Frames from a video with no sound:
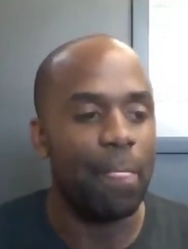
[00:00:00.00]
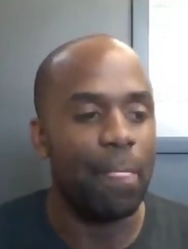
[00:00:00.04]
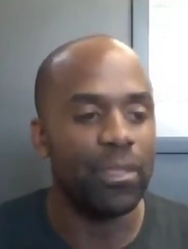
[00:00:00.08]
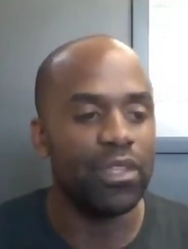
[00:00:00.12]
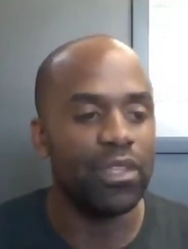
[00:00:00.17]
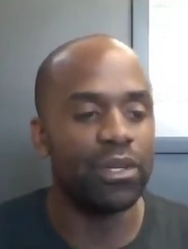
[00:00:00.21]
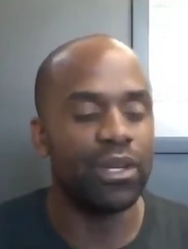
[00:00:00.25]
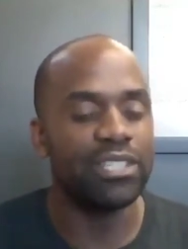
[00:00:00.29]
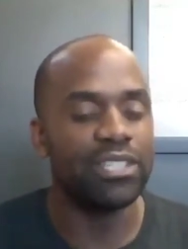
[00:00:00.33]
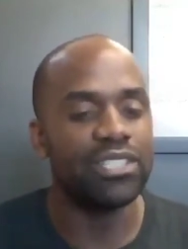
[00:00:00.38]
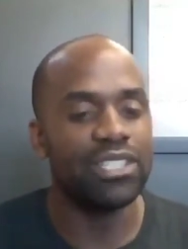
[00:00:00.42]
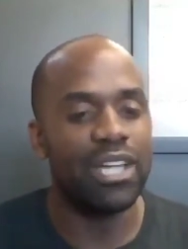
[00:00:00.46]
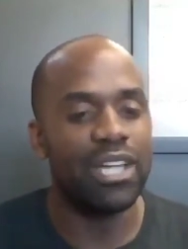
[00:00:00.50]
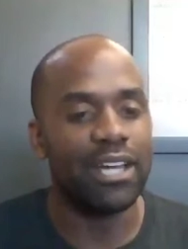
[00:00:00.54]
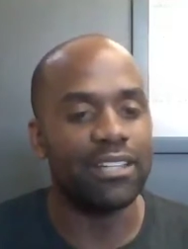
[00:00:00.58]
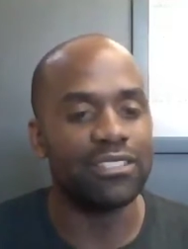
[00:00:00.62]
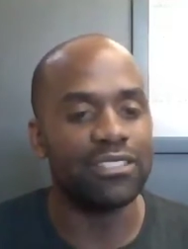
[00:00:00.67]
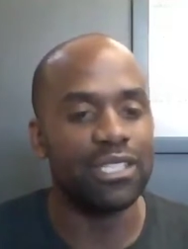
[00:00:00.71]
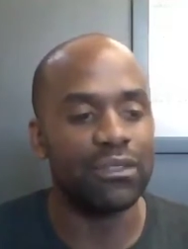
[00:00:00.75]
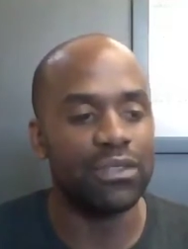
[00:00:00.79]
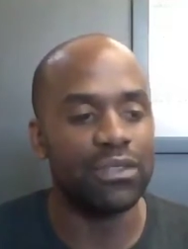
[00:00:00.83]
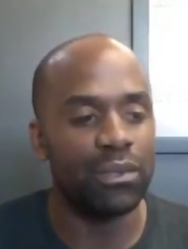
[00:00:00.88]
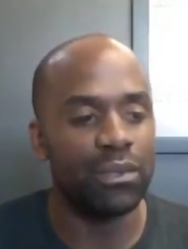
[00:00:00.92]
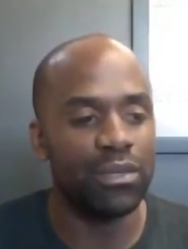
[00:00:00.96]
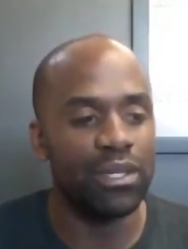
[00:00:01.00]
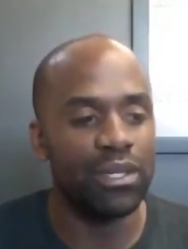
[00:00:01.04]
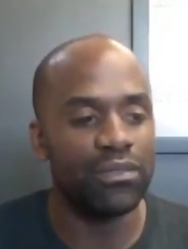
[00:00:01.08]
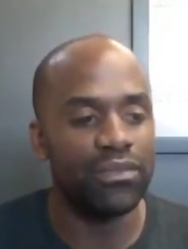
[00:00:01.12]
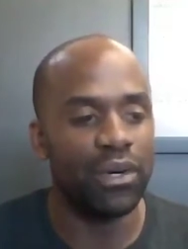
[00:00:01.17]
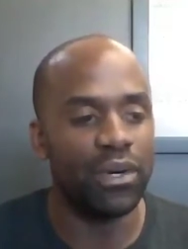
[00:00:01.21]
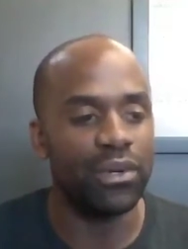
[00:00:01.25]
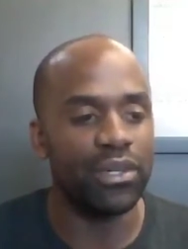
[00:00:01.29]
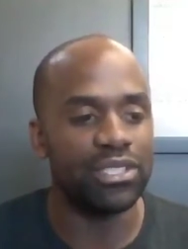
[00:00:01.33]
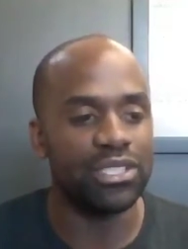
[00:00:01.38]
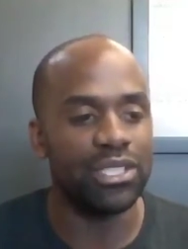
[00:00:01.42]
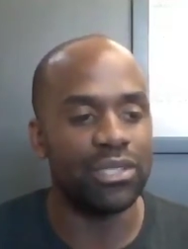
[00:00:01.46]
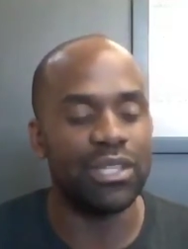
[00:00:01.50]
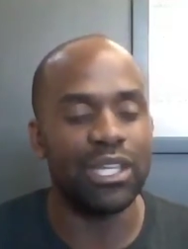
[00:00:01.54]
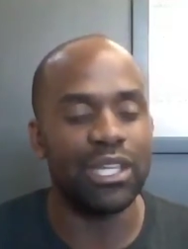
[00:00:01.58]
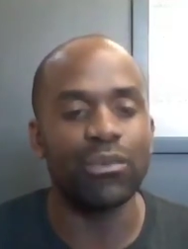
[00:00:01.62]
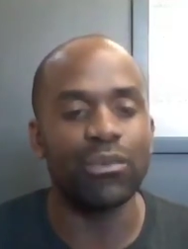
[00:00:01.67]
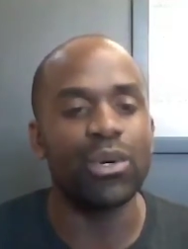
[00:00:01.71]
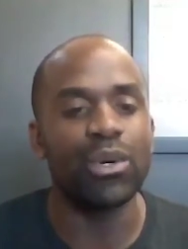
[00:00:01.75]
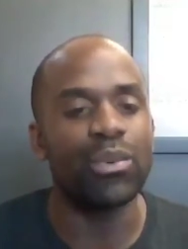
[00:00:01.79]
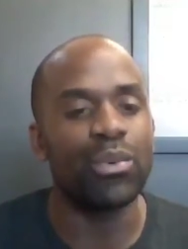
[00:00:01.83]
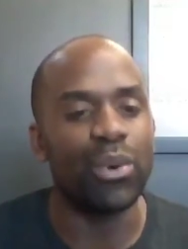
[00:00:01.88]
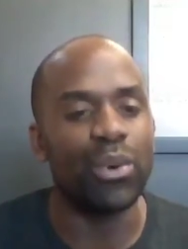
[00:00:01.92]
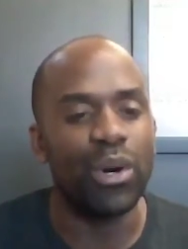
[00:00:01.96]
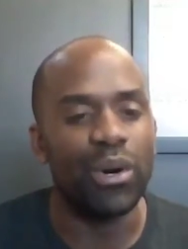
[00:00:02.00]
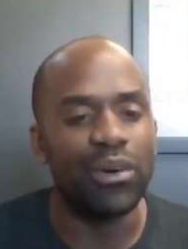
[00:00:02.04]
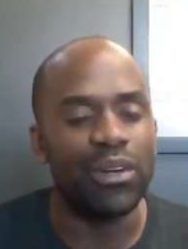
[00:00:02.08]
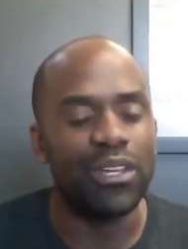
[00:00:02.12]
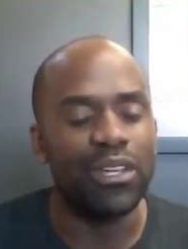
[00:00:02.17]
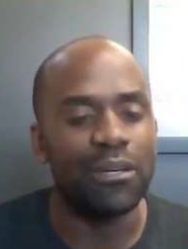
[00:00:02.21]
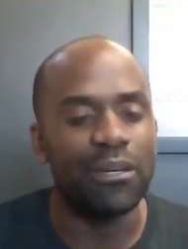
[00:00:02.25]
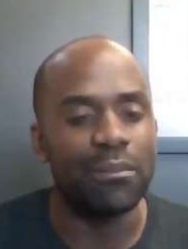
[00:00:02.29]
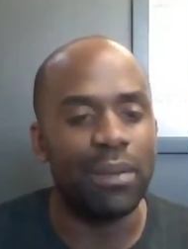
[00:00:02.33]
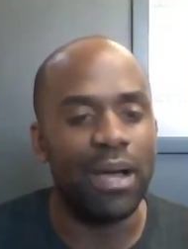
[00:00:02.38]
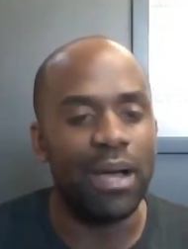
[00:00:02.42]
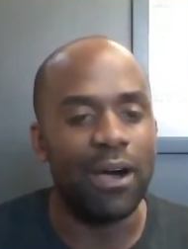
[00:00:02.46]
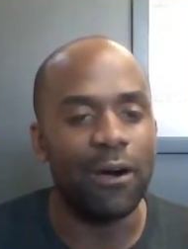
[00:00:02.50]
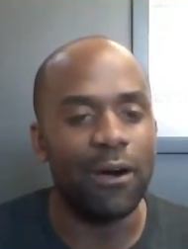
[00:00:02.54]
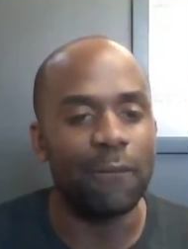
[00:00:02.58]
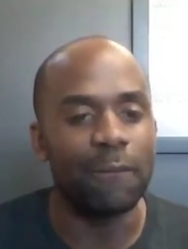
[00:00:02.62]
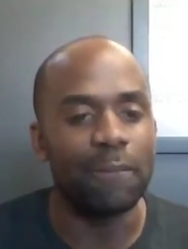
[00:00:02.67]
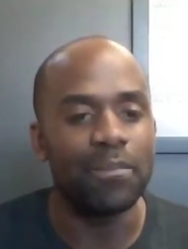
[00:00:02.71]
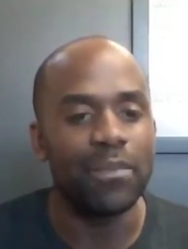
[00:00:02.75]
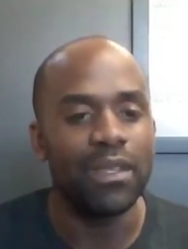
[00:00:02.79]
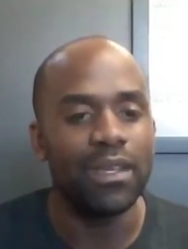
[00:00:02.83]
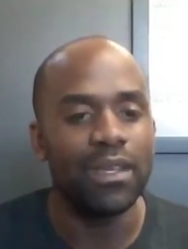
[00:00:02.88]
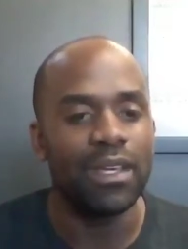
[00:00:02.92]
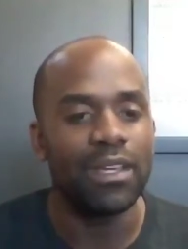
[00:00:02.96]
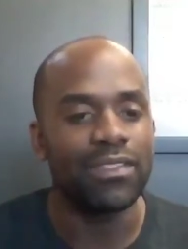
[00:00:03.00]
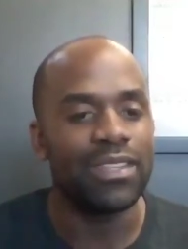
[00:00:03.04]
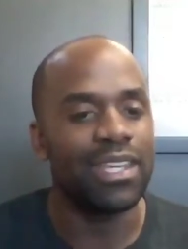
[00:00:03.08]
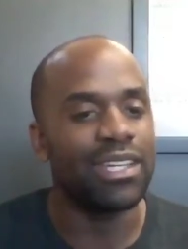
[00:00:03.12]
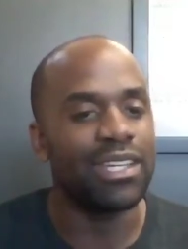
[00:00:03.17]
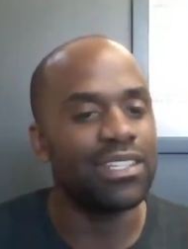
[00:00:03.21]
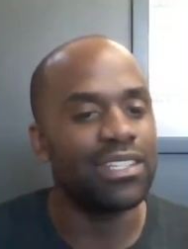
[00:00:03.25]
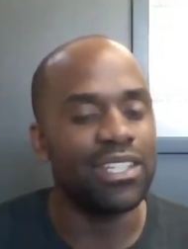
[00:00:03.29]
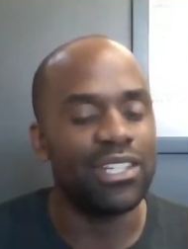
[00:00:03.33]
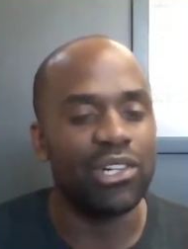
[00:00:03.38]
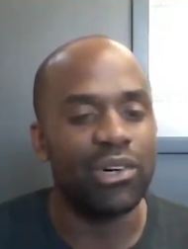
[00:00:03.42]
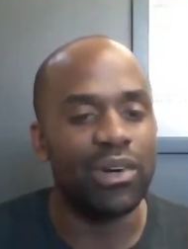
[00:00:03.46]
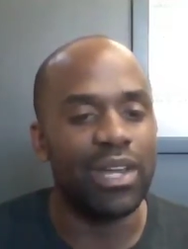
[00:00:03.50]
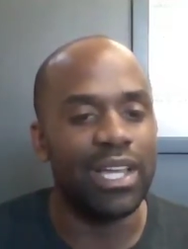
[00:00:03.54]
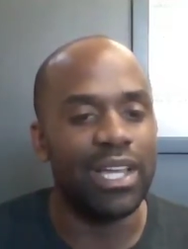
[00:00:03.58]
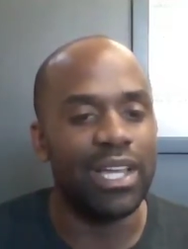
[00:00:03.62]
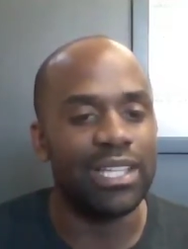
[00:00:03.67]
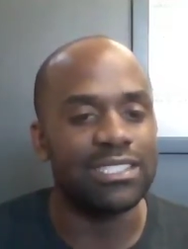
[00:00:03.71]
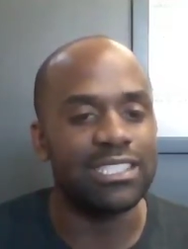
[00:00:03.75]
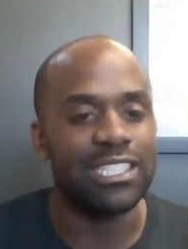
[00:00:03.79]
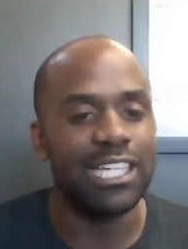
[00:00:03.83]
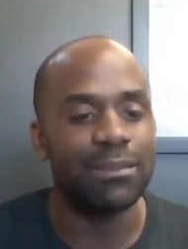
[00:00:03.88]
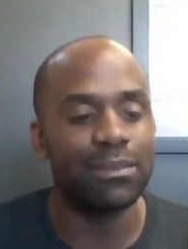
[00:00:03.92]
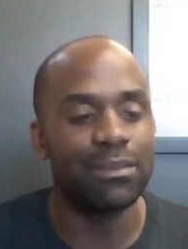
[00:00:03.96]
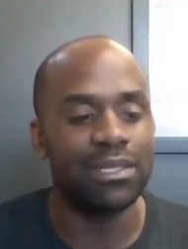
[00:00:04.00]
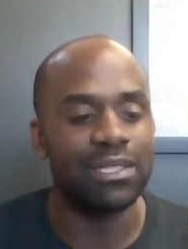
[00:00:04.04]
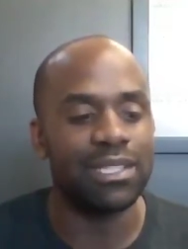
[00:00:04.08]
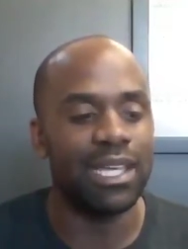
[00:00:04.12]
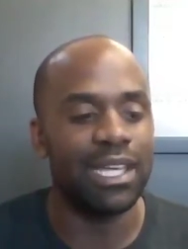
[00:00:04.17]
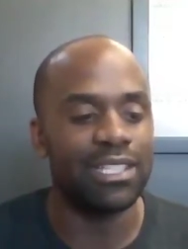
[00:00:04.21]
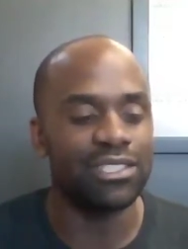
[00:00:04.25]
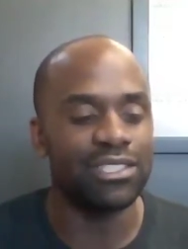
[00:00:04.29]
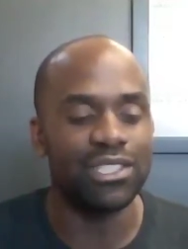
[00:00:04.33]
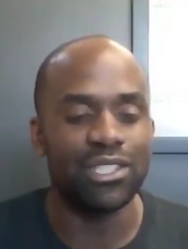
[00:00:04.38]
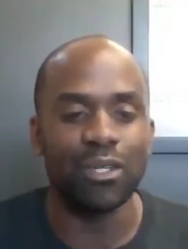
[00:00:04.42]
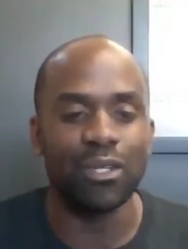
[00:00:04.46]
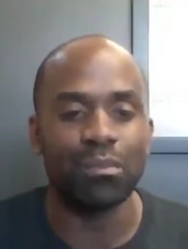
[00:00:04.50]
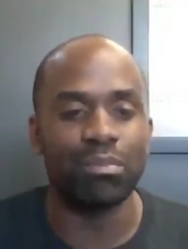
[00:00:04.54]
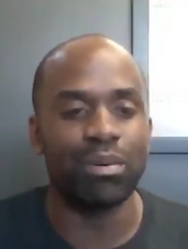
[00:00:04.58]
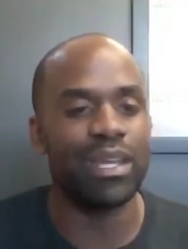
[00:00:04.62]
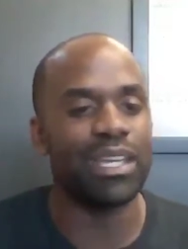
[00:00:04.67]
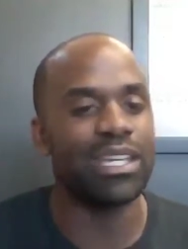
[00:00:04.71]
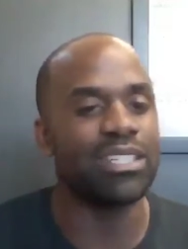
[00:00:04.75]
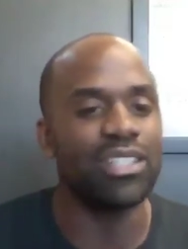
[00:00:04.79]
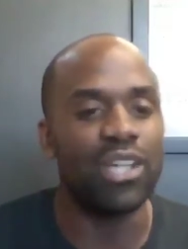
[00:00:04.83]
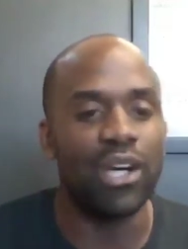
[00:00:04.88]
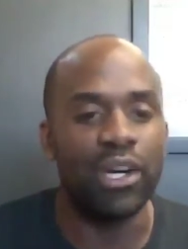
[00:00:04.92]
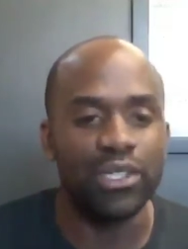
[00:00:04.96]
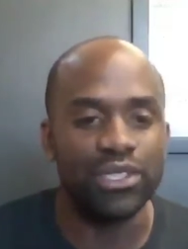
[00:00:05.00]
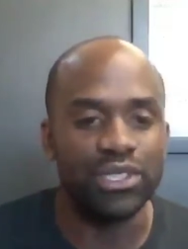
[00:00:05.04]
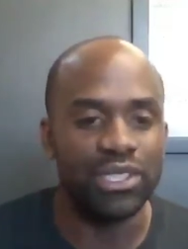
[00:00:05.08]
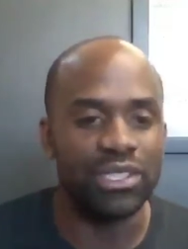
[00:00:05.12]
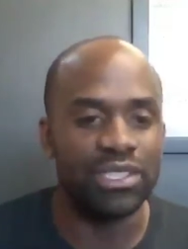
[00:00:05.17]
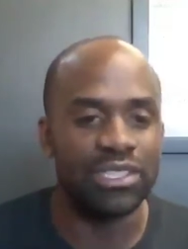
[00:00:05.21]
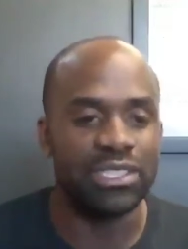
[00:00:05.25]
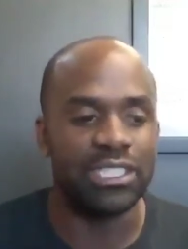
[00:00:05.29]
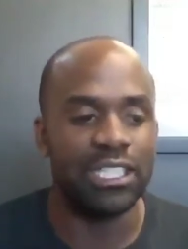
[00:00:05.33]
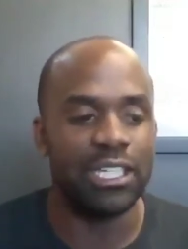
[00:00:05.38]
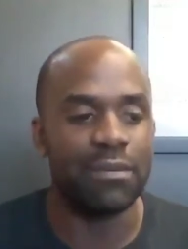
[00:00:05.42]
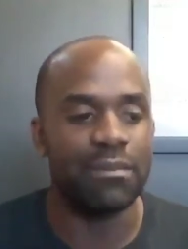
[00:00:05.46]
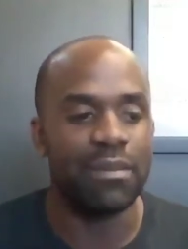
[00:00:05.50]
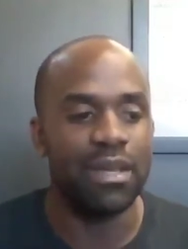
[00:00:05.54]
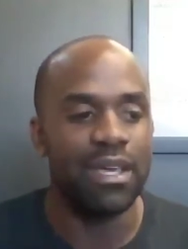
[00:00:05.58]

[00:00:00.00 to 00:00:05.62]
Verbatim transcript: You know, there's a lot of stuff that we focus on that we worry about that in the grand scheme of things, you know, bringing dogs to the gym,